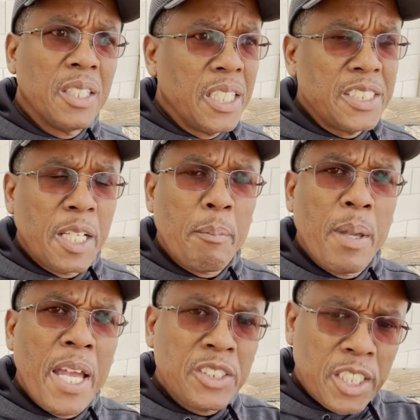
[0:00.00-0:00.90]
He said a
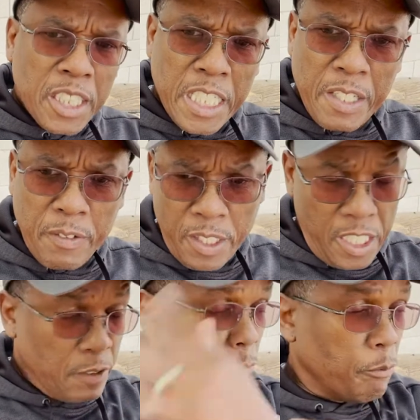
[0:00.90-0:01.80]
man should leave
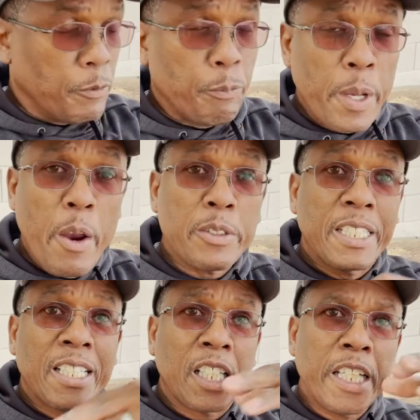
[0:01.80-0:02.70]
his parents
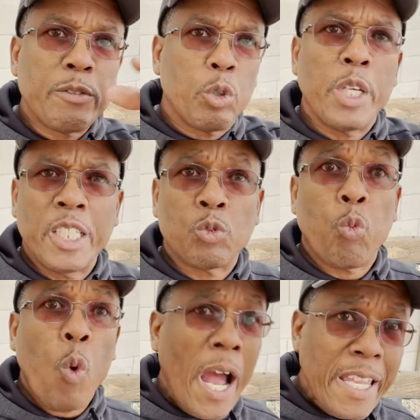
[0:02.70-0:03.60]
and cleave to his
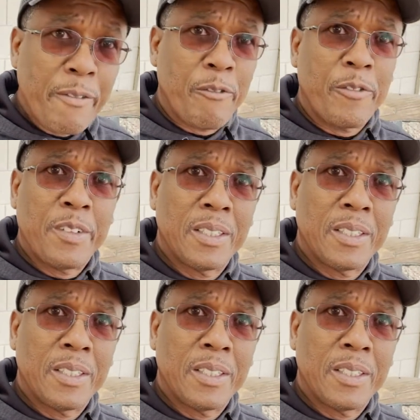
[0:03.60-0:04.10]
wife.